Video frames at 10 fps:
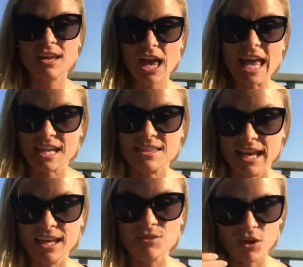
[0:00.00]
like,
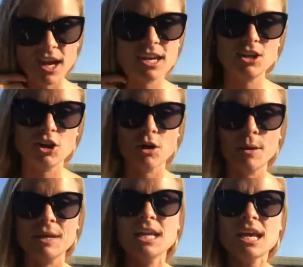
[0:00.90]
anything, right?
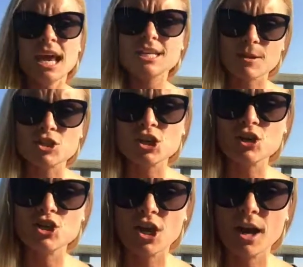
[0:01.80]
Especially
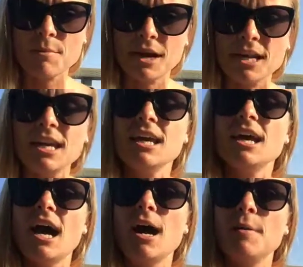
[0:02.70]
a good chunk of money.
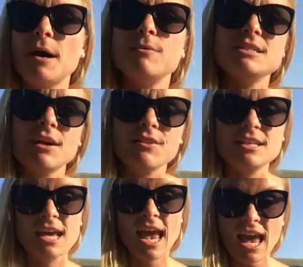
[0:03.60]
I would
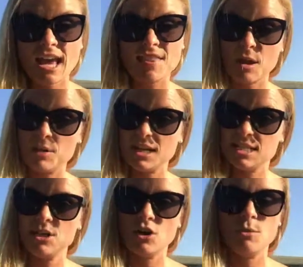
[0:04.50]
definitely say, hey, I think I'm
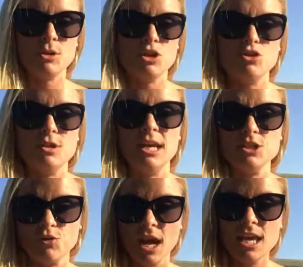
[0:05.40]
going to do
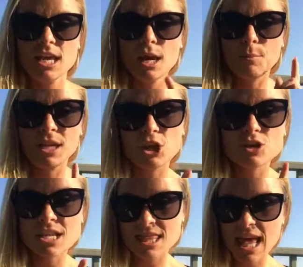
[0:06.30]
this, right? But
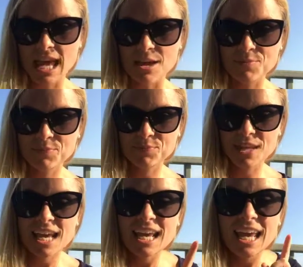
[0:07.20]
here's the thing,
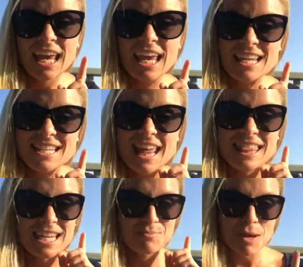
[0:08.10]
is
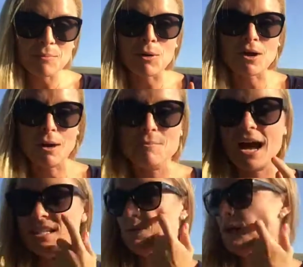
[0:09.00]
these people come
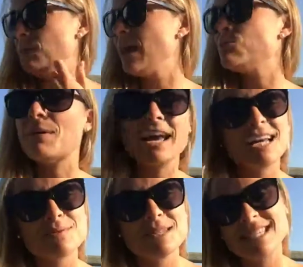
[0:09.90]
back to me and be like, my
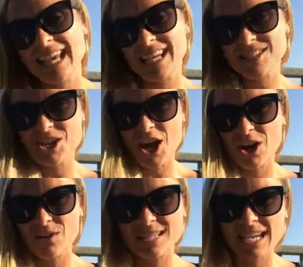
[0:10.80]
husband said,
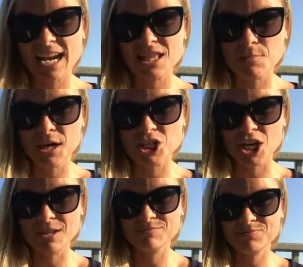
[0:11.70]
no, it's not in the
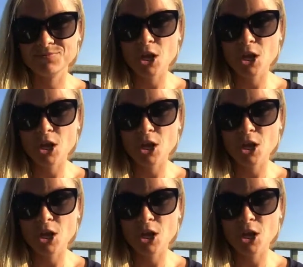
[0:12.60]
budget.